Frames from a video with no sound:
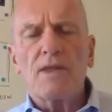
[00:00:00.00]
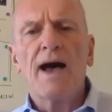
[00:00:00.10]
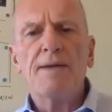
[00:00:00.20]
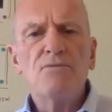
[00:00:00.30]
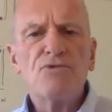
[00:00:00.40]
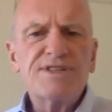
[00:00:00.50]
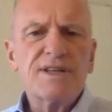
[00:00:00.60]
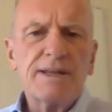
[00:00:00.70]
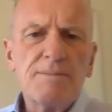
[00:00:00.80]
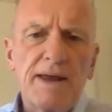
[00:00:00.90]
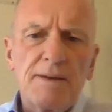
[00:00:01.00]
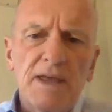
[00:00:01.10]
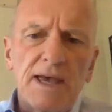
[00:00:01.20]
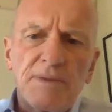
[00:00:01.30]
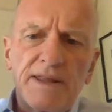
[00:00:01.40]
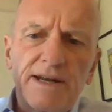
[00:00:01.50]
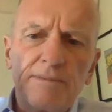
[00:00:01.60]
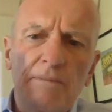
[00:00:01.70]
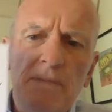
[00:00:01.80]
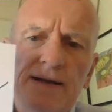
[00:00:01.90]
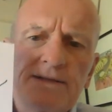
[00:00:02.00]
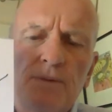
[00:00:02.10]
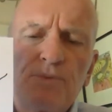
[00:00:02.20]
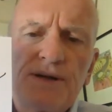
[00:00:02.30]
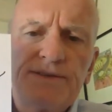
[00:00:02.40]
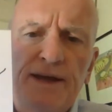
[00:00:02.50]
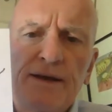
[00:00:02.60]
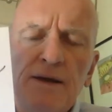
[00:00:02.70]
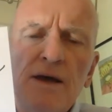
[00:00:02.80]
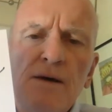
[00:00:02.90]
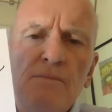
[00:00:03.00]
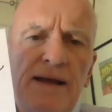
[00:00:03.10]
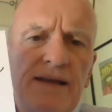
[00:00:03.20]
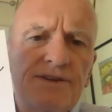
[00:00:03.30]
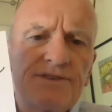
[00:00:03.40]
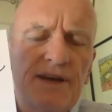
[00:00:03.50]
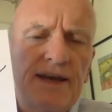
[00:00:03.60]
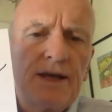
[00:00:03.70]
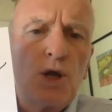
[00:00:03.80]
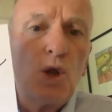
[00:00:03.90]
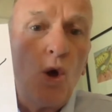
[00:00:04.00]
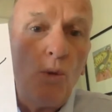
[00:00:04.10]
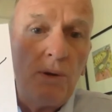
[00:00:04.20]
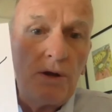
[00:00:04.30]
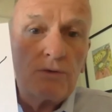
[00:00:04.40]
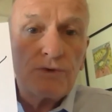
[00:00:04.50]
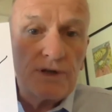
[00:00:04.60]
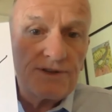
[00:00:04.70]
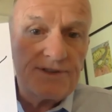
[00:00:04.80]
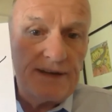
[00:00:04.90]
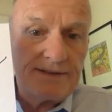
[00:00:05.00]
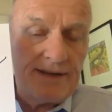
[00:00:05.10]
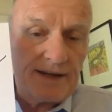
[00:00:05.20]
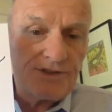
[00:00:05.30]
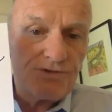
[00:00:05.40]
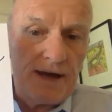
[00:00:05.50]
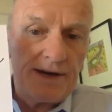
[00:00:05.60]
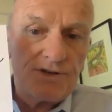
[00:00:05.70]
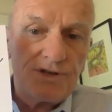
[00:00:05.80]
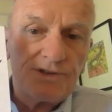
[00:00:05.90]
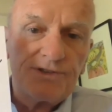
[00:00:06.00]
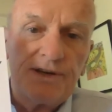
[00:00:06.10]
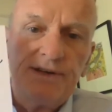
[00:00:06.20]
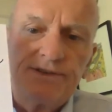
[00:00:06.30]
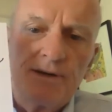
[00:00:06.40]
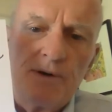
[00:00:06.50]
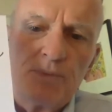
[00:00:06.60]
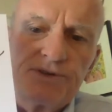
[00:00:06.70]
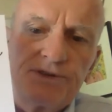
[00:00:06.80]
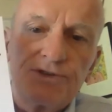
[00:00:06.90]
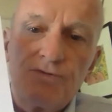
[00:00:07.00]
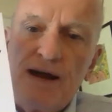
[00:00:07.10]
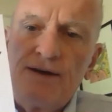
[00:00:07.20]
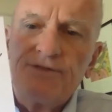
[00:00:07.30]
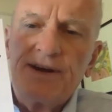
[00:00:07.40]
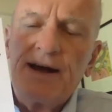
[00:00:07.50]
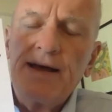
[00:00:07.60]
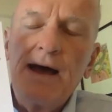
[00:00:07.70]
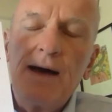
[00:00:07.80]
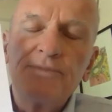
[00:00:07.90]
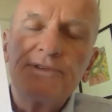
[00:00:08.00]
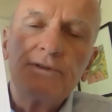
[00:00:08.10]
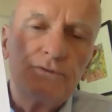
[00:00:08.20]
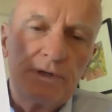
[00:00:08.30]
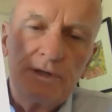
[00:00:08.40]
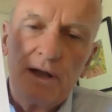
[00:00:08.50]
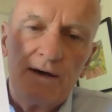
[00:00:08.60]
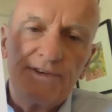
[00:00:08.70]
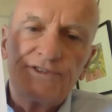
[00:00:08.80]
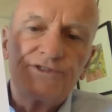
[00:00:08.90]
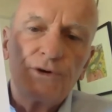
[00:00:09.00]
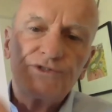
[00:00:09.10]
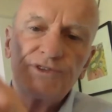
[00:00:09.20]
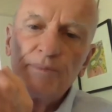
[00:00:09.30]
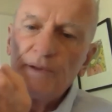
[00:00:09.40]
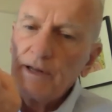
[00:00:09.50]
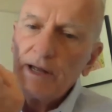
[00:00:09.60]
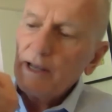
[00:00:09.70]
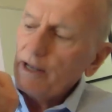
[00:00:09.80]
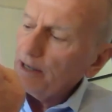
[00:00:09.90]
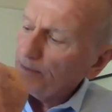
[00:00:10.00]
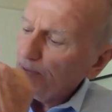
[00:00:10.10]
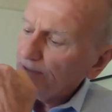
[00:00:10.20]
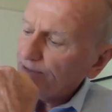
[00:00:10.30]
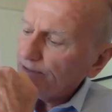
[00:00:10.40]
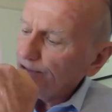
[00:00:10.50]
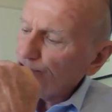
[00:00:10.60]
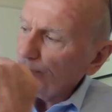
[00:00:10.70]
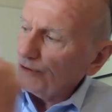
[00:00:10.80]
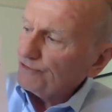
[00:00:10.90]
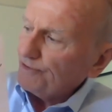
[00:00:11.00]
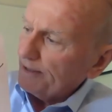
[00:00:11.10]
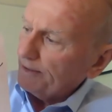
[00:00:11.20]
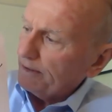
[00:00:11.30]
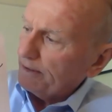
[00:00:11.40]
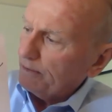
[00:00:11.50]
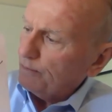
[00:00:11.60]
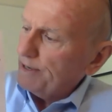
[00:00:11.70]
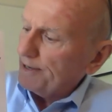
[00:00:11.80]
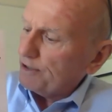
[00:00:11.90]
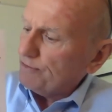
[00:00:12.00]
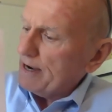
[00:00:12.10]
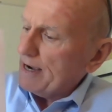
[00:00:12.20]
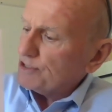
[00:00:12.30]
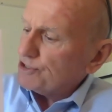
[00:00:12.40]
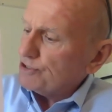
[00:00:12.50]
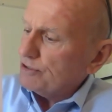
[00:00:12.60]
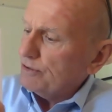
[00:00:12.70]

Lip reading: I recently met a man by the name of Mike Del Prete. Mike is a global real estate tech strategist, and he's come up with this graph that I absolutely love. It's so simple. It basically shows that we had a crash.